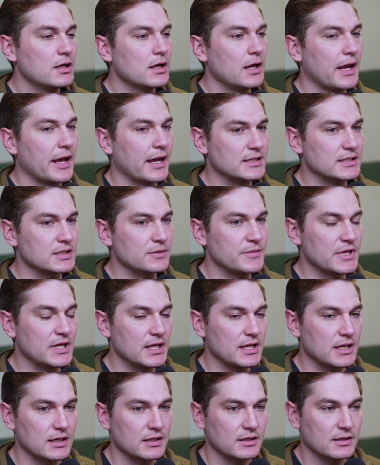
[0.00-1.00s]
And to
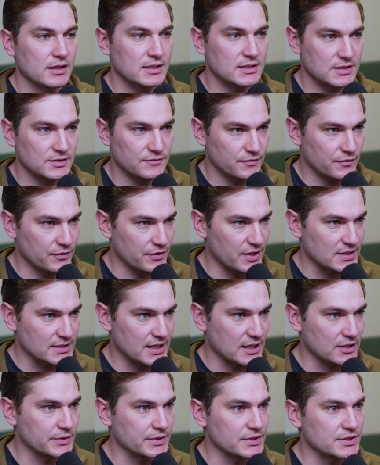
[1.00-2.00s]
me, it's for the
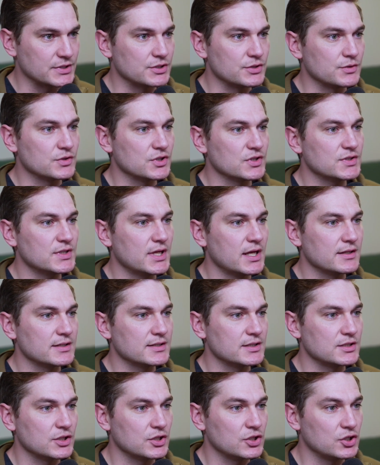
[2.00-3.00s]
exact reasons you just said. This
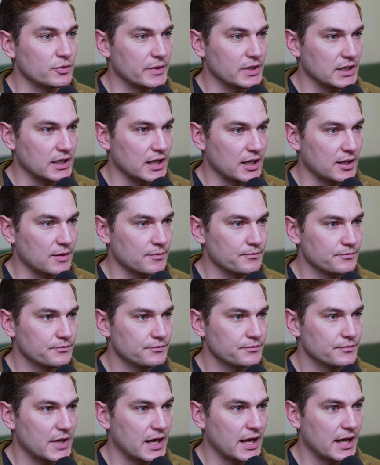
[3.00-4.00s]
is a human game,
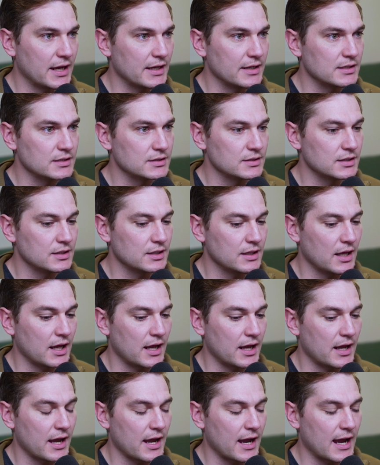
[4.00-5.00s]
and
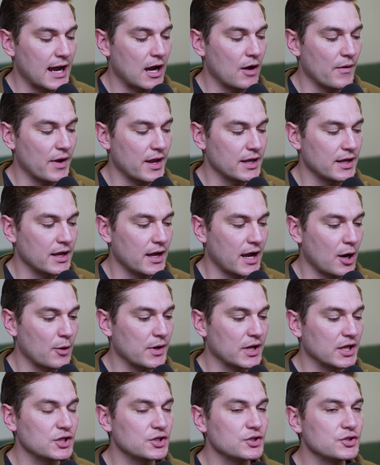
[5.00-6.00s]
how a
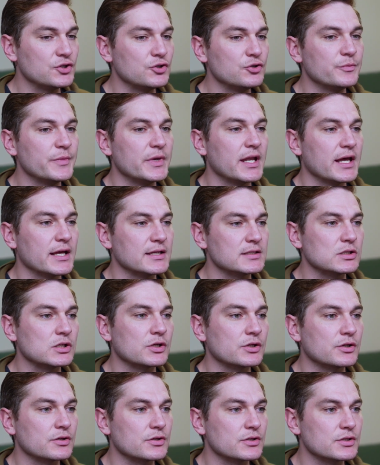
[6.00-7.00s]
human has
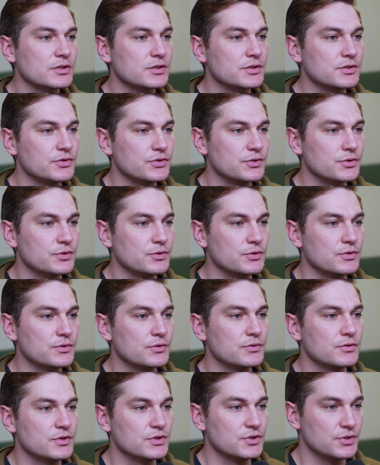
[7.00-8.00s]
learned to
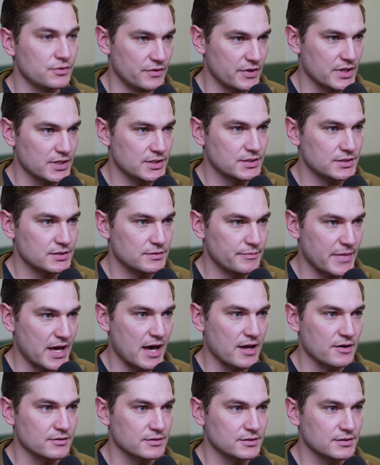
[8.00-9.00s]
do this
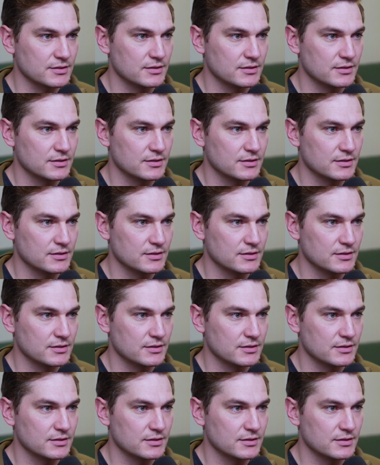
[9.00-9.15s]
matters.